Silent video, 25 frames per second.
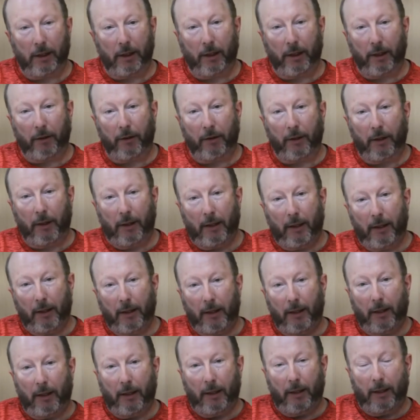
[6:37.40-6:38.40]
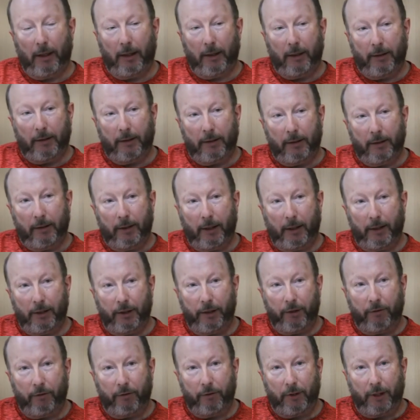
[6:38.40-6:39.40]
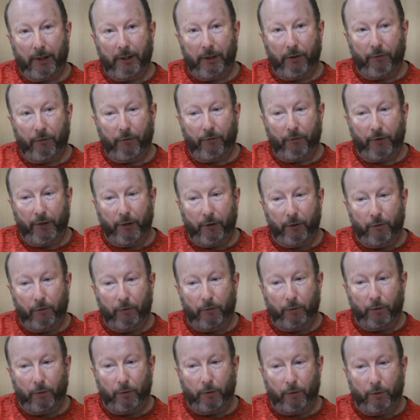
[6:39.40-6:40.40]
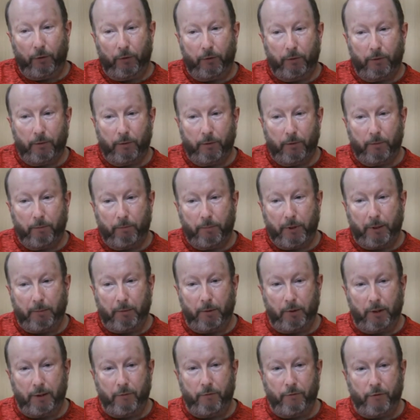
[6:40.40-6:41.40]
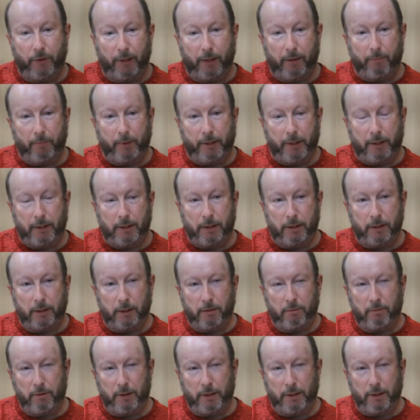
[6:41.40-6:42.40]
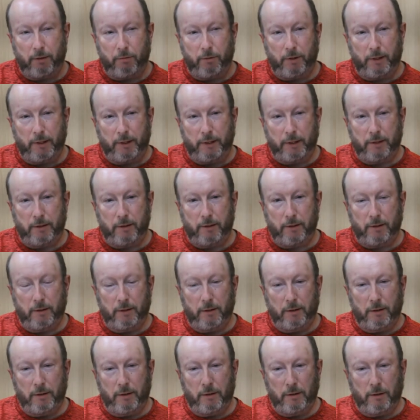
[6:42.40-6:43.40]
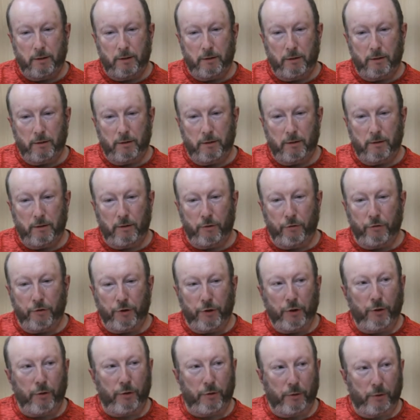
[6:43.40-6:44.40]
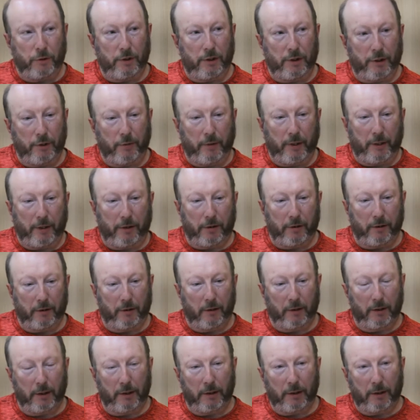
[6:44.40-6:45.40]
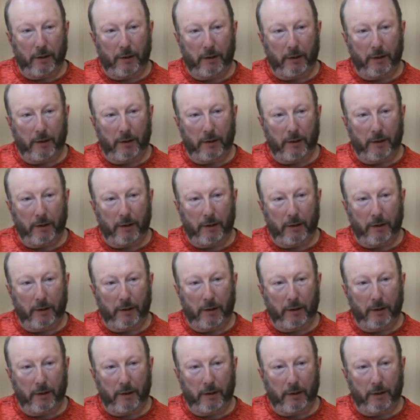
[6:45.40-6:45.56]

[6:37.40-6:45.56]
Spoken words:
So I do feel for people who live there because it's a really quite unusual situation